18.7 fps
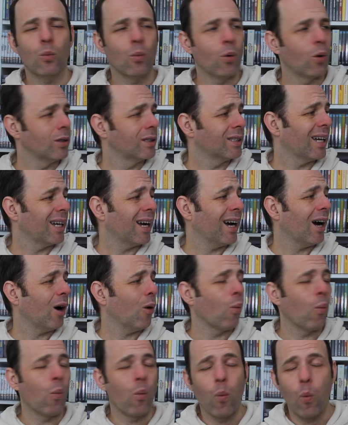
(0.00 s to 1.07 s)
was a
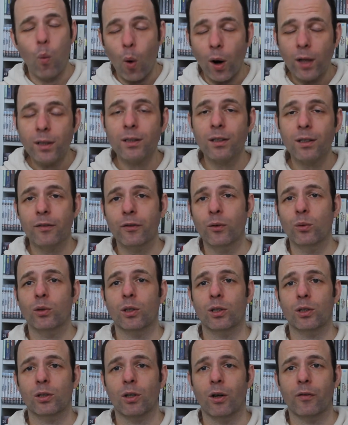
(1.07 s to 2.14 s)
wonderful
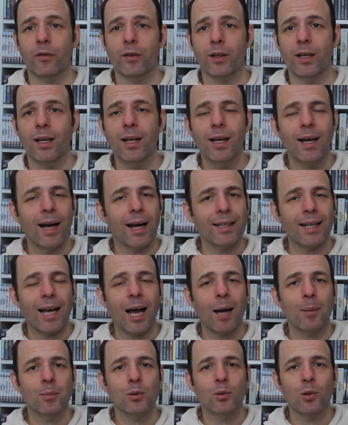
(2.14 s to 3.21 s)
discovery, an
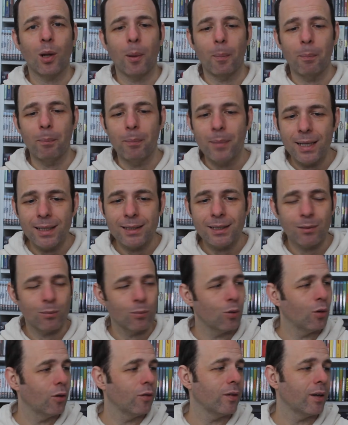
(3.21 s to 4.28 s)
absolute amazing
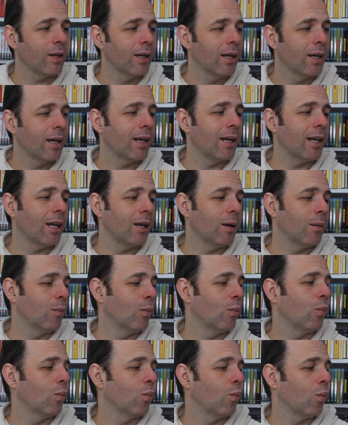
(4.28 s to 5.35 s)
movie
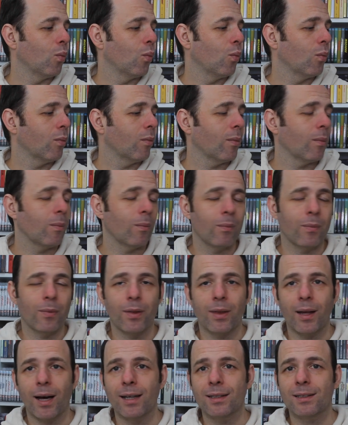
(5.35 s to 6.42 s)
um,
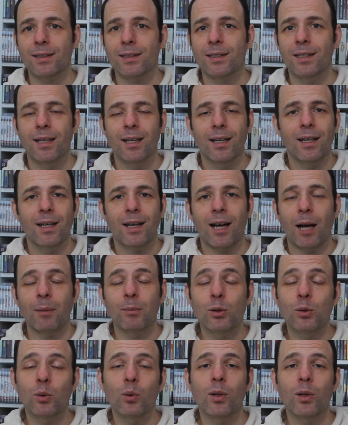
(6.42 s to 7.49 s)
that I'm
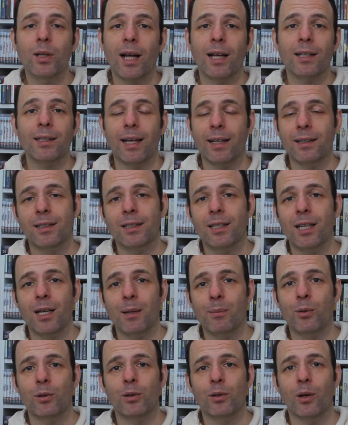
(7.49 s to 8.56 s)
so glad
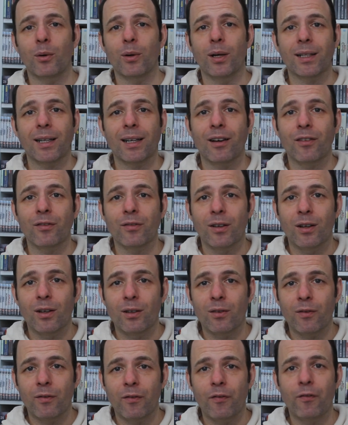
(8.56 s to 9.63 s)
Indicator put out, and I have
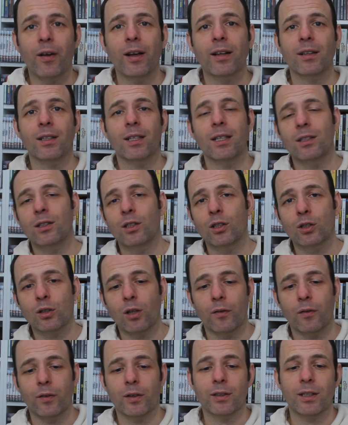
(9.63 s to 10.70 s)
finally
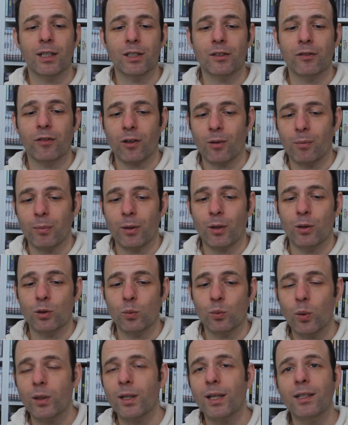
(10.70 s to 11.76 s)
discovered this film because
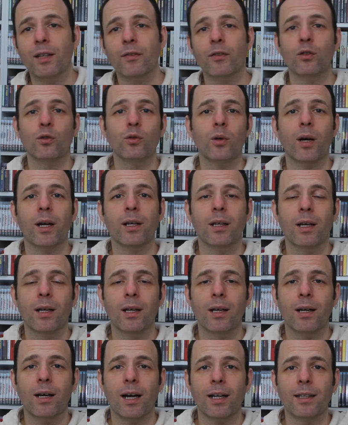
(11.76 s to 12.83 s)
one I never knew I
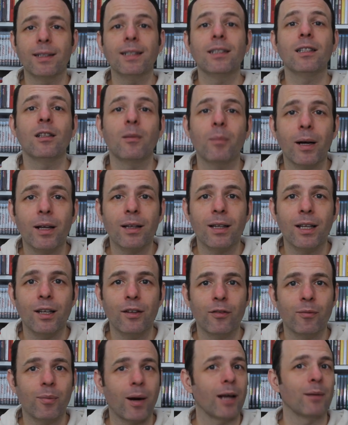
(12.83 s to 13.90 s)
I needed in my
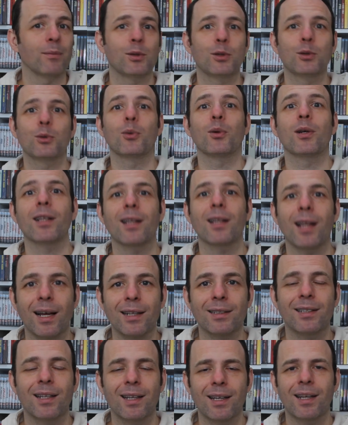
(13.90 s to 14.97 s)
life, but I'm so
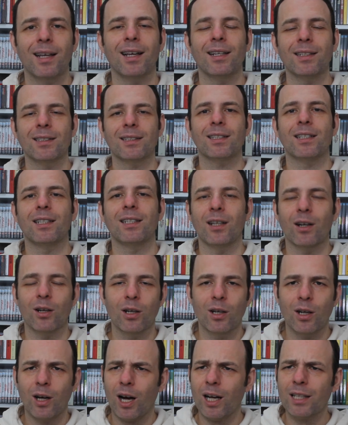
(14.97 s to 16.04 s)
glad it's here.
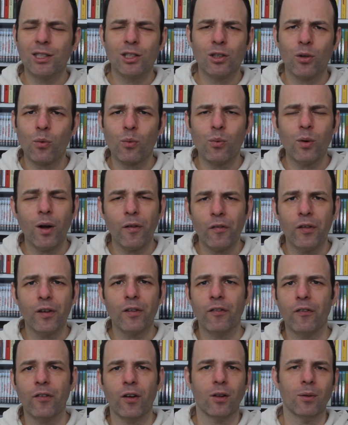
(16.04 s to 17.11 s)
A terrific
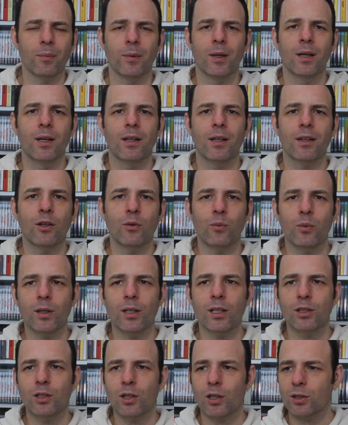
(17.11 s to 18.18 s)
film that
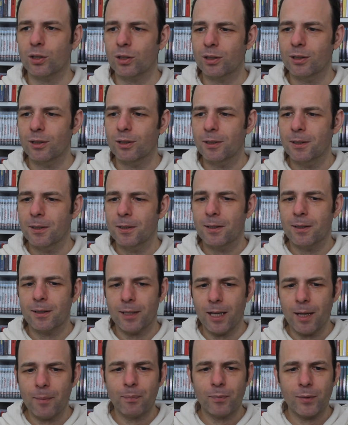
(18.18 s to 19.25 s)
really just,
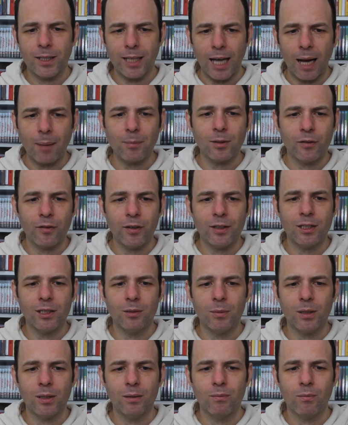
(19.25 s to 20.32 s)
yeah, captivated
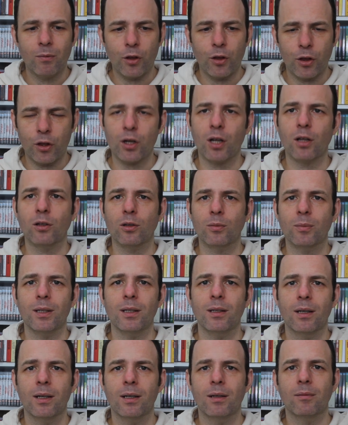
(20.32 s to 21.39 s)
me, thrilled
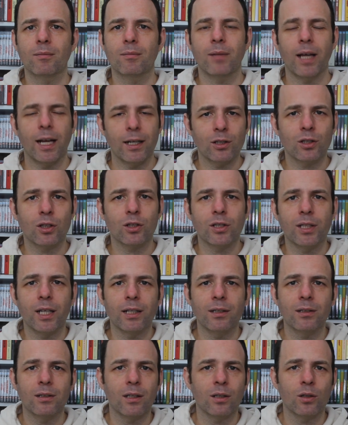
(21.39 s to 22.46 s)
me,
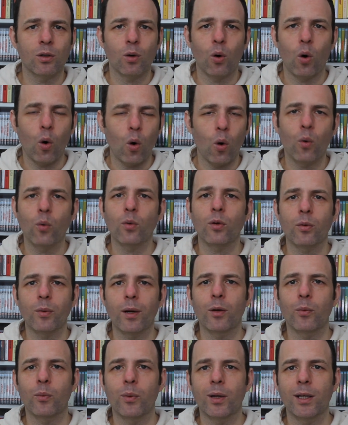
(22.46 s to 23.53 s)
entertained in all the
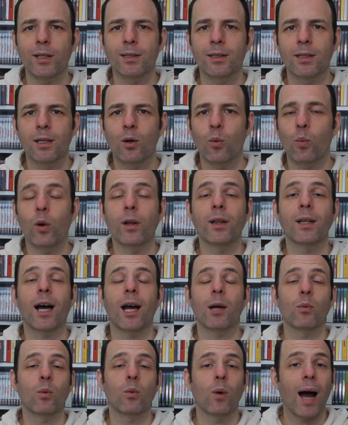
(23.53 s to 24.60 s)
right ways. One that
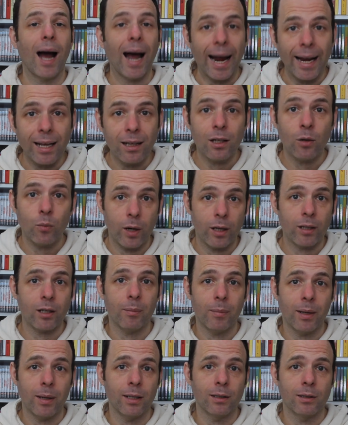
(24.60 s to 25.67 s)
I will highly
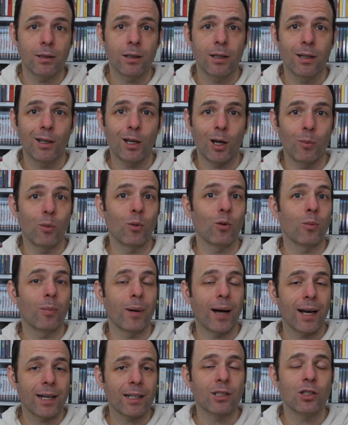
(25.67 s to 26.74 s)
recommend and will go
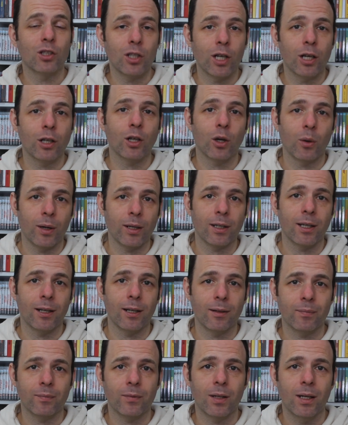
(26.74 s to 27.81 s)
back and check out again.